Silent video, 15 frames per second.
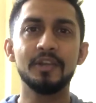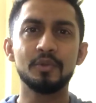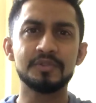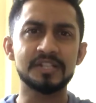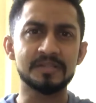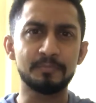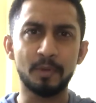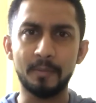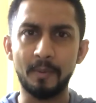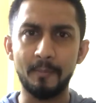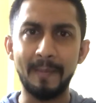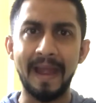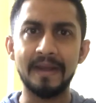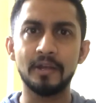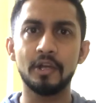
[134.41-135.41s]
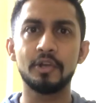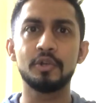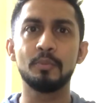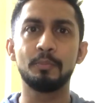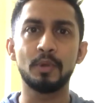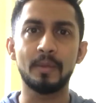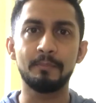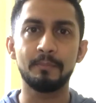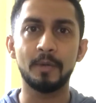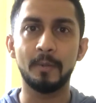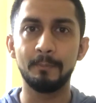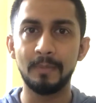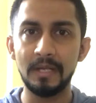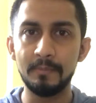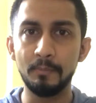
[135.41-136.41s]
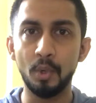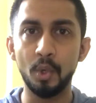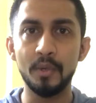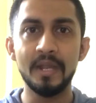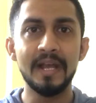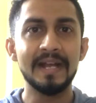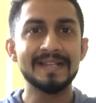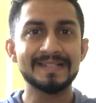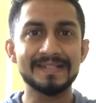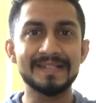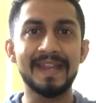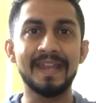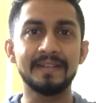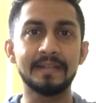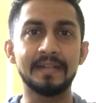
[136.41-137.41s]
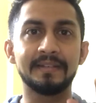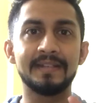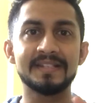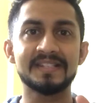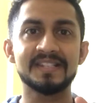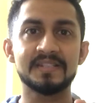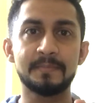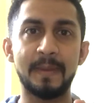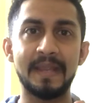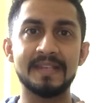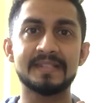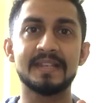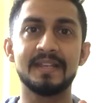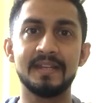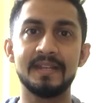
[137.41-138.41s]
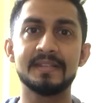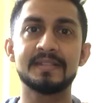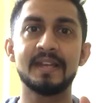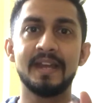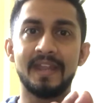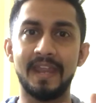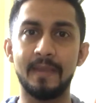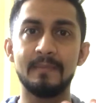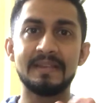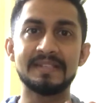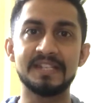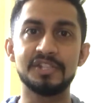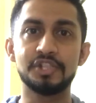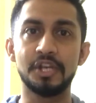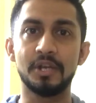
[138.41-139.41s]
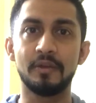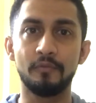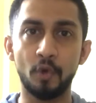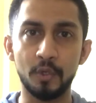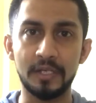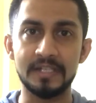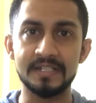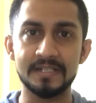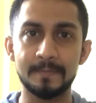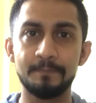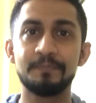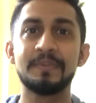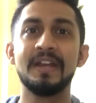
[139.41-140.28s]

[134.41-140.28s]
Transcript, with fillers: you just put up a banner, you put up a billboard saying that this space is ABC chain of hotels.